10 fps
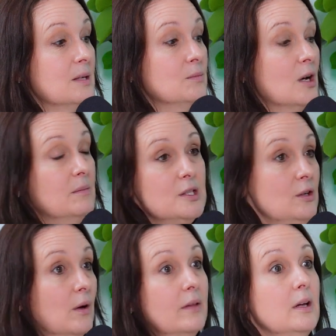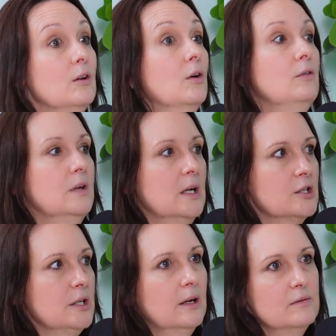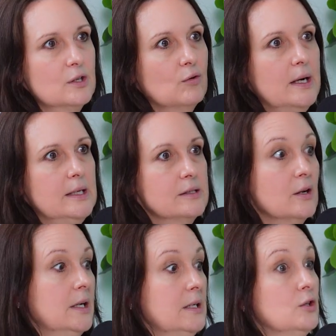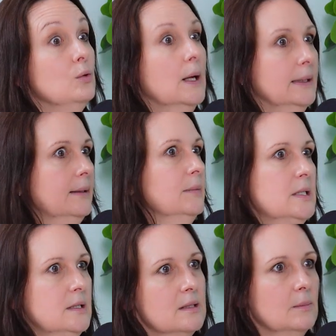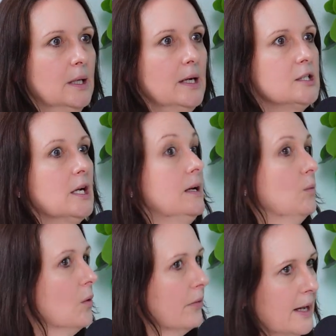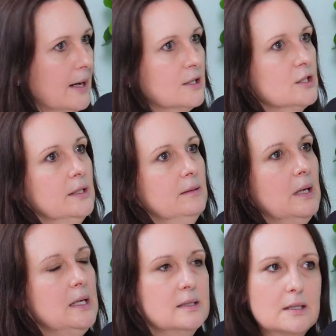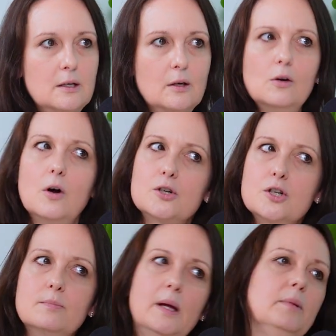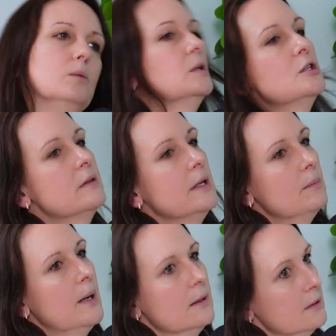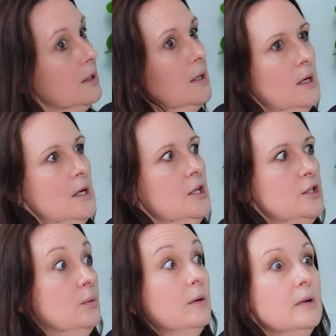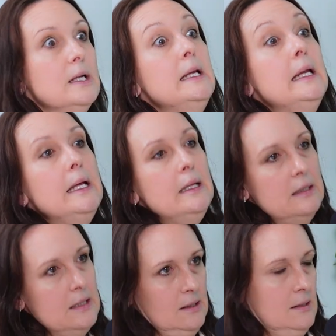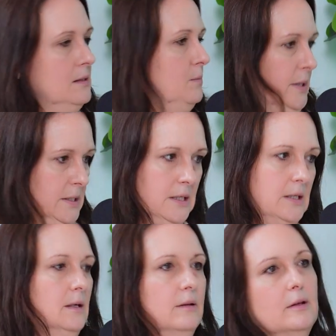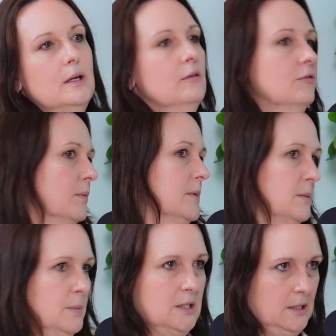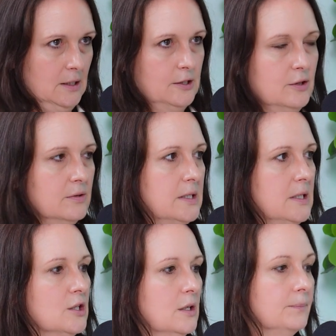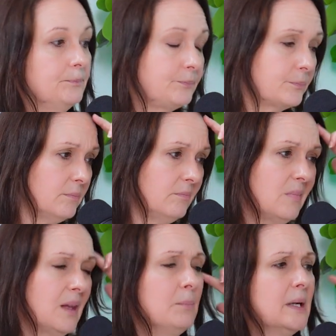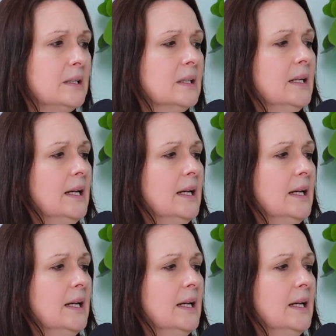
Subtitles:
sometimes, I think COVID actually gave us a great insight into limited supply chain and what that actually means. And gosh, maybe we should think about, do we really need this particular thing from this particular jurisdiction? But